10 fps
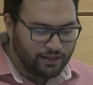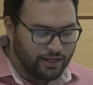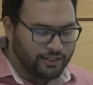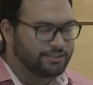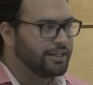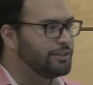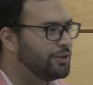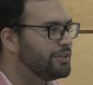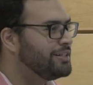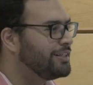And yes, I know
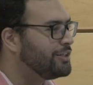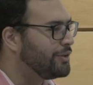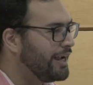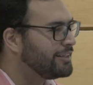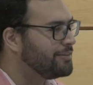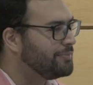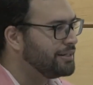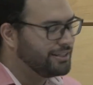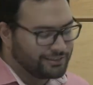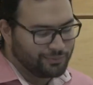that it's interactive, but
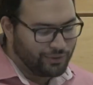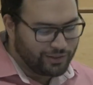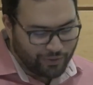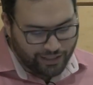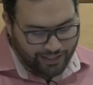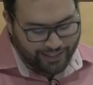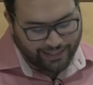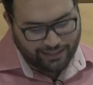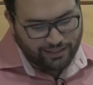here's one where like,